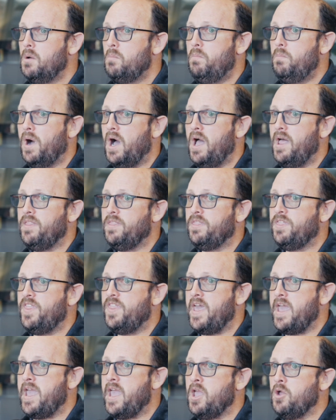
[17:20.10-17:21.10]
but
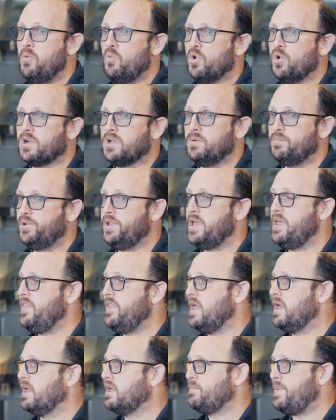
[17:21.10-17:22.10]
they were
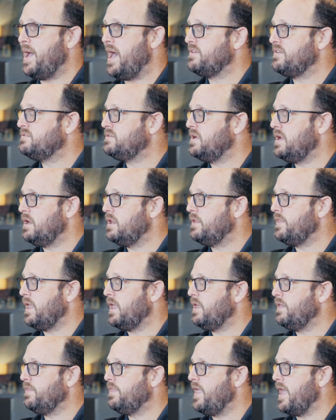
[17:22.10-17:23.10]
completely incapacitated.
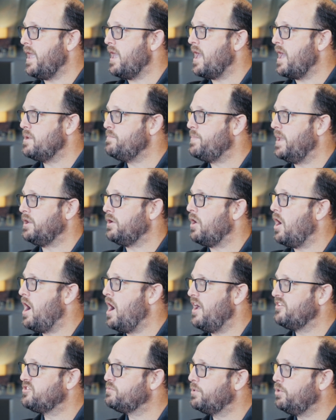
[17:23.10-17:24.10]
They had been in a
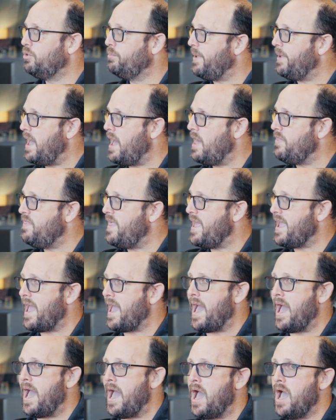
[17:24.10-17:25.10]
hospital bed, they
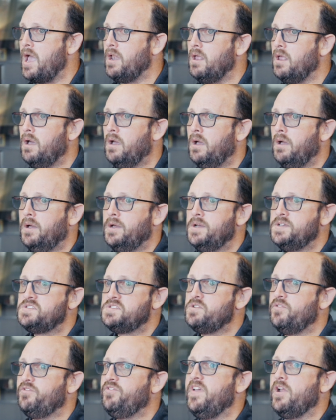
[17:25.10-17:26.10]
had
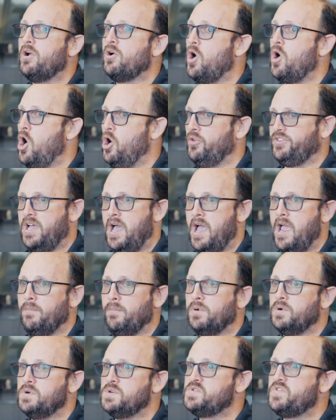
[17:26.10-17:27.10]
severe
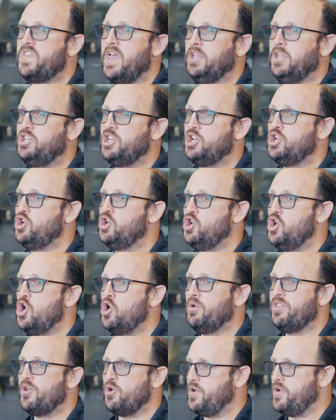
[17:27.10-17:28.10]
Alzheimer's, they didn't
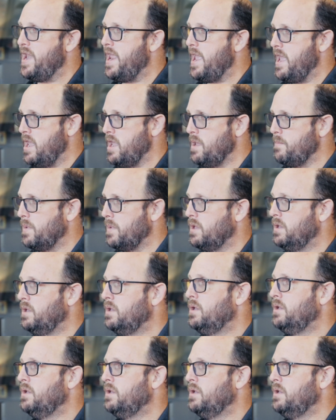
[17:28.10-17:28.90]
know their name.